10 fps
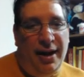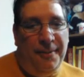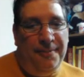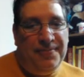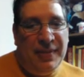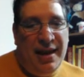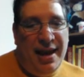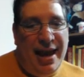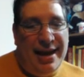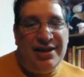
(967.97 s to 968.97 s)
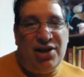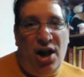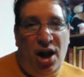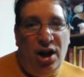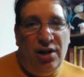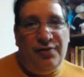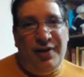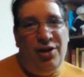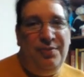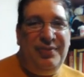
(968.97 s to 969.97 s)
And as a horror
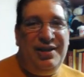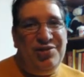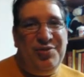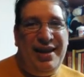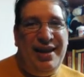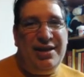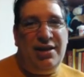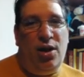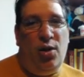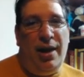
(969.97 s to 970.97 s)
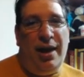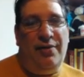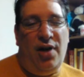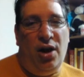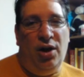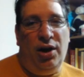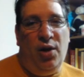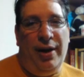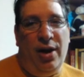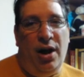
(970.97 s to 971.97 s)
film, there really isn't a whole lot of horror
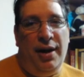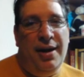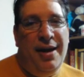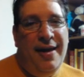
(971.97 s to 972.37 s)
going on.